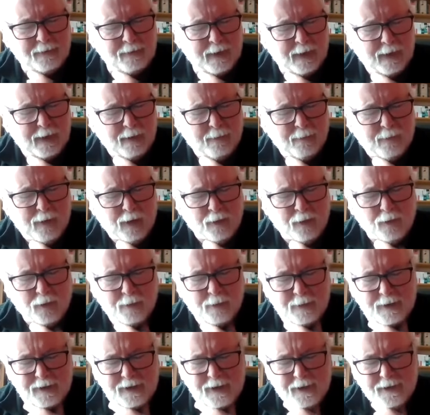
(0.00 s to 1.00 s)
I'm not
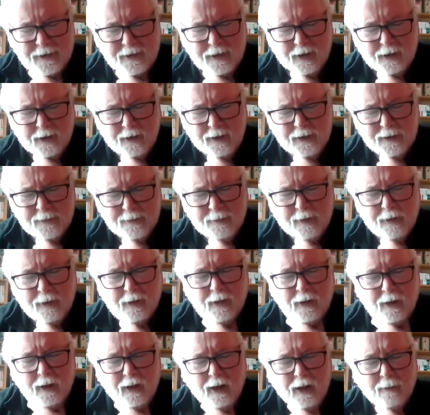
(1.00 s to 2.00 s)
100% certain of this, but
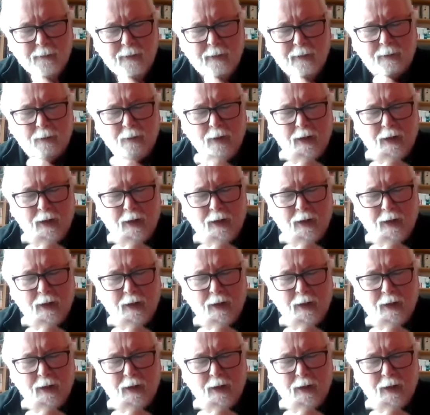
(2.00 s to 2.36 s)
I remember